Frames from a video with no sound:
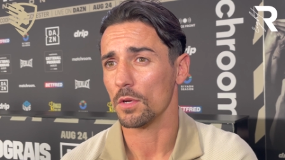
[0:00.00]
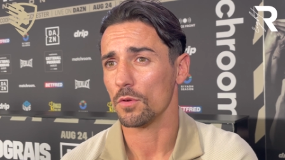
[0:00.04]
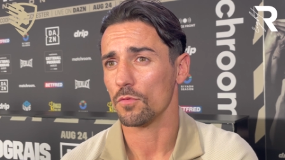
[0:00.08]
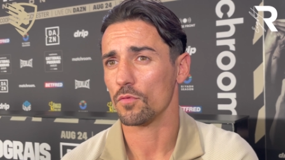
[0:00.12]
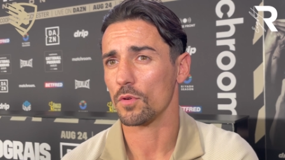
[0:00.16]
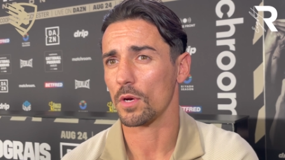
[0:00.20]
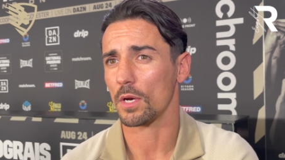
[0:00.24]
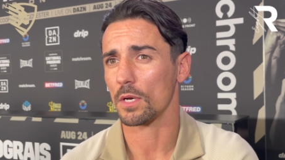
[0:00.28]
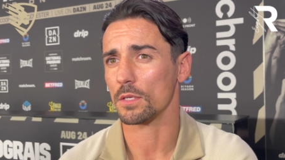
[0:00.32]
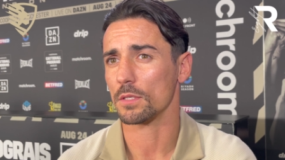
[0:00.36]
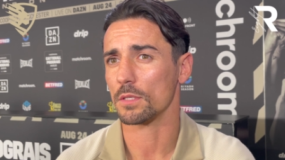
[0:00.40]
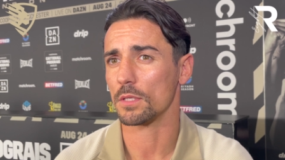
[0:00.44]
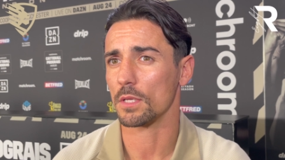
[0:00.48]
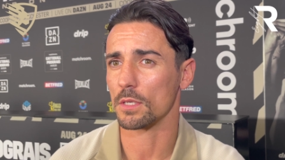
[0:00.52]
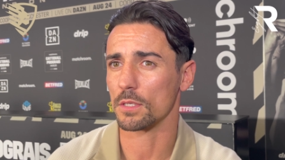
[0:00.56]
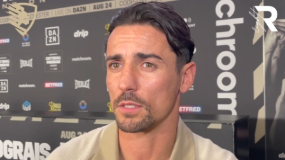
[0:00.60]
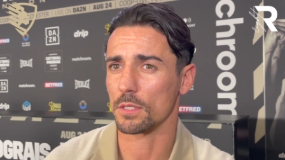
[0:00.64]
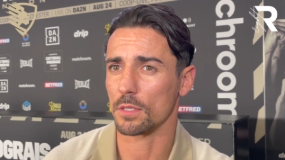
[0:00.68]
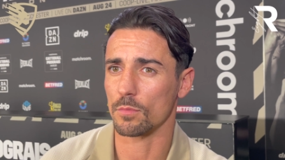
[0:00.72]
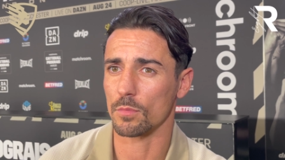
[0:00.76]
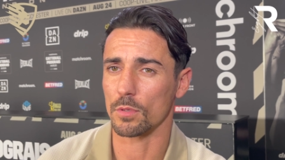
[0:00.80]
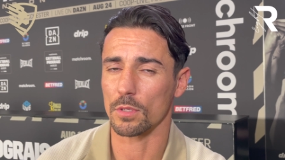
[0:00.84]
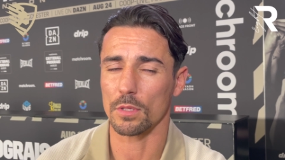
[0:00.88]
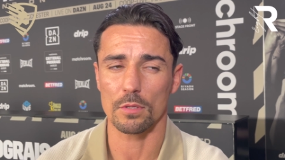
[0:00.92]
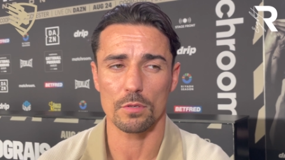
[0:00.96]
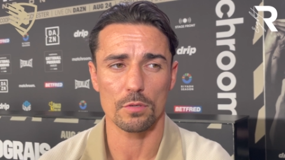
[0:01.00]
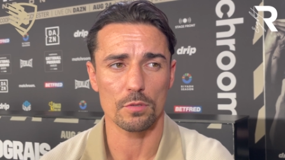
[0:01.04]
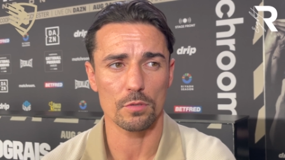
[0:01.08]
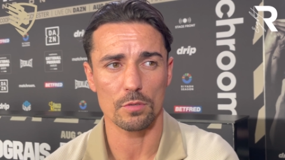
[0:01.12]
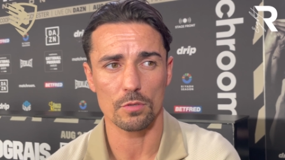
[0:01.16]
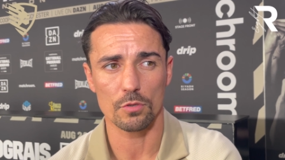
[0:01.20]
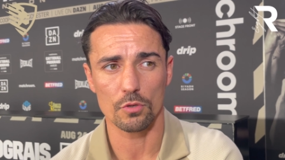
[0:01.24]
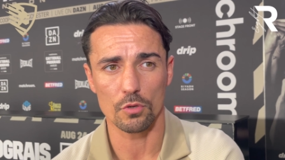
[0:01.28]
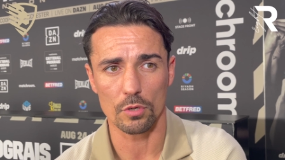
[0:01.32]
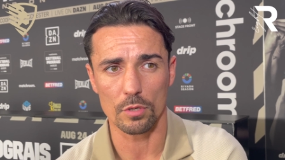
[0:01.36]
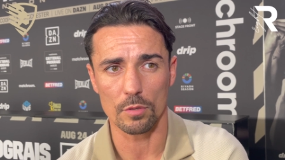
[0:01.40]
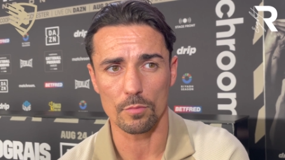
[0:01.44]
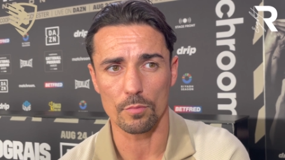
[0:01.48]
Rhiannon Dixon, my
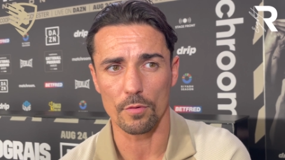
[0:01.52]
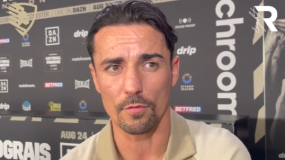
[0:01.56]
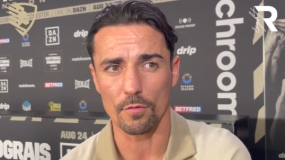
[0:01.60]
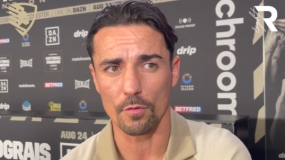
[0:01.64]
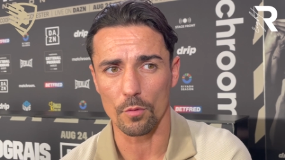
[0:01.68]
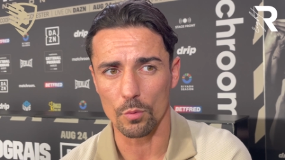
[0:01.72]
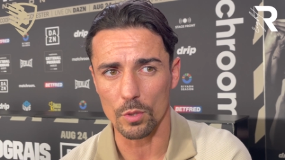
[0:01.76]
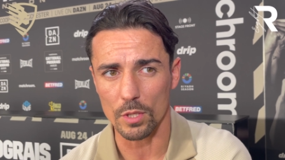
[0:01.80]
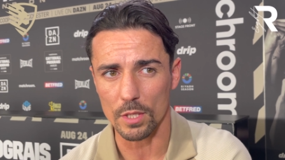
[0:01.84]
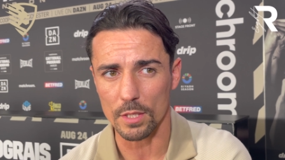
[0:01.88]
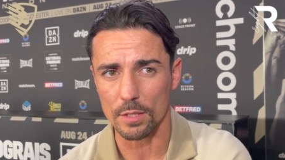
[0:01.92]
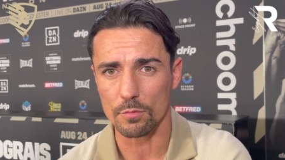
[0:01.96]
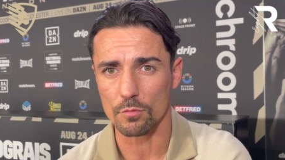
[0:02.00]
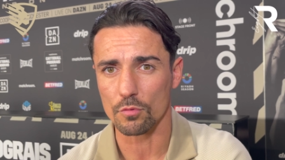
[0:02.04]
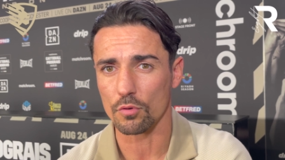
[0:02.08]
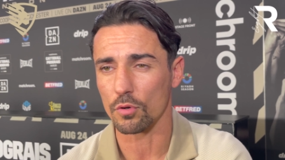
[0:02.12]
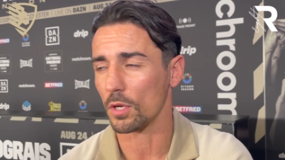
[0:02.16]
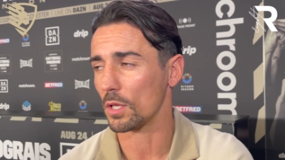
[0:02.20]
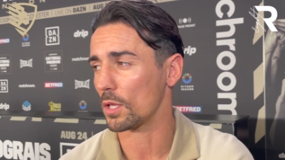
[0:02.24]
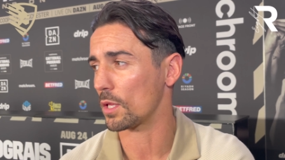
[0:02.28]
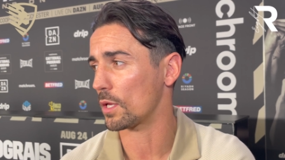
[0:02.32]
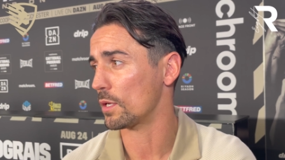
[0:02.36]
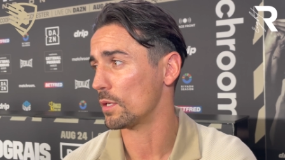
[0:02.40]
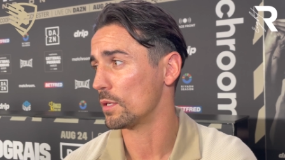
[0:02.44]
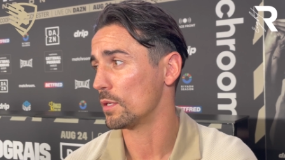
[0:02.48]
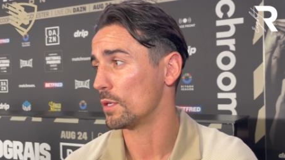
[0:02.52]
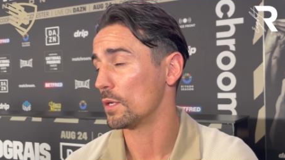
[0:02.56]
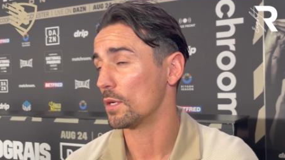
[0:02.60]
younger brother William Crolla.